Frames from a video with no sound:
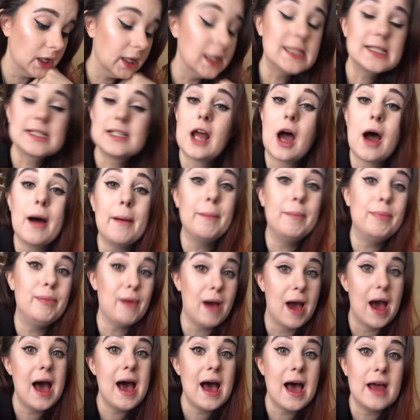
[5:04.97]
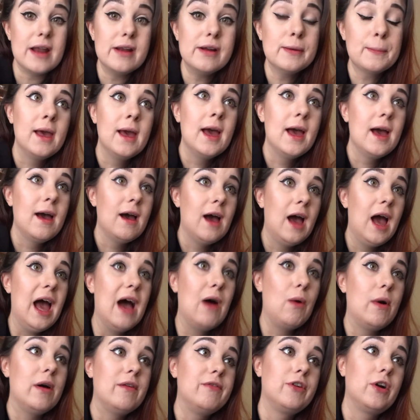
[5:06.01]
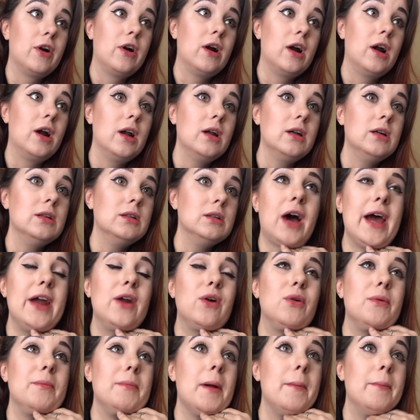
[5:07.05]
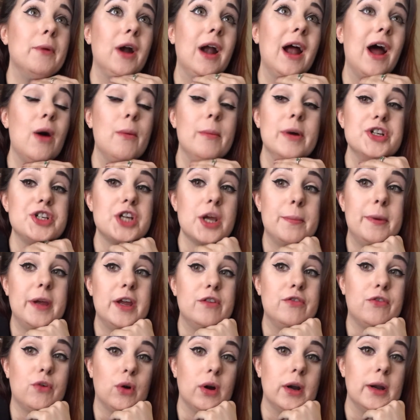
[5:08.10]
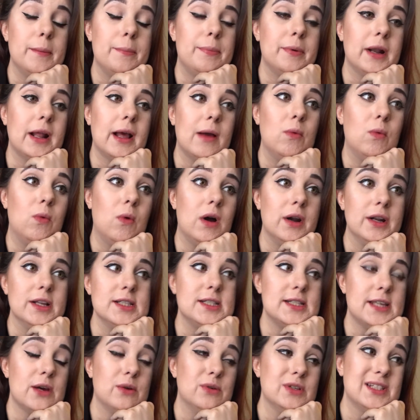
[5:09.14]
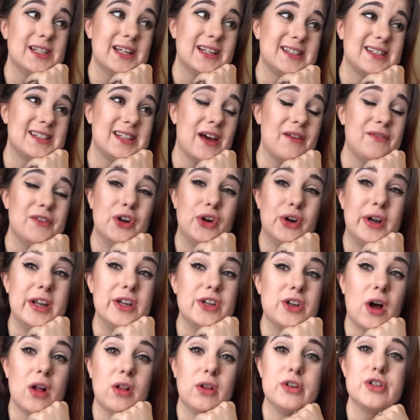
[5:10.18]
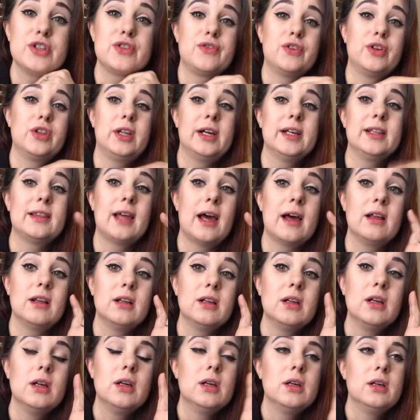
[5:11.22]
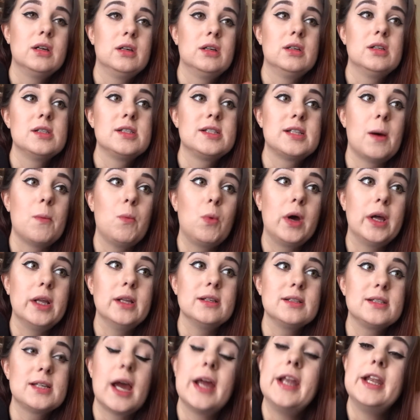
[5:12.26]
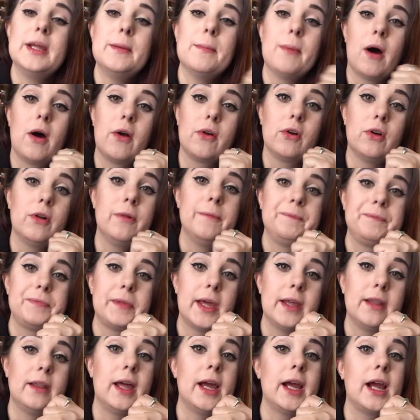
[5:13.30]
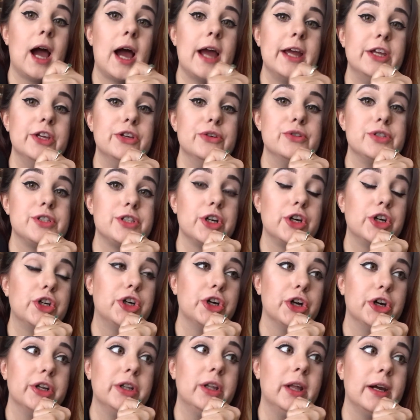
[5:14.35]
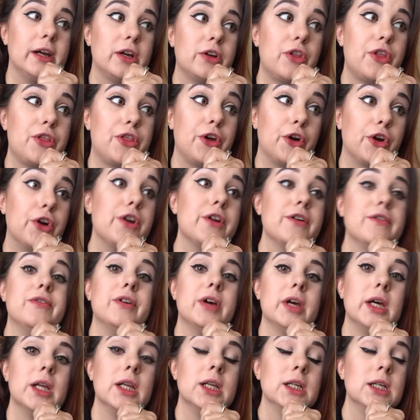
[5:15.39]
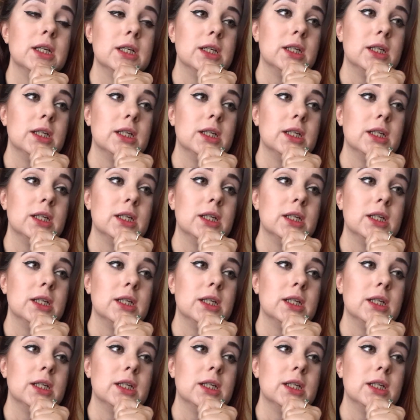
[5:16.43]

It's not bad. However, I don't remember how much I paid for it, but I want to say it was like $7 or $8 for like that somewhat tiny bottle. And like I used a good like third of it,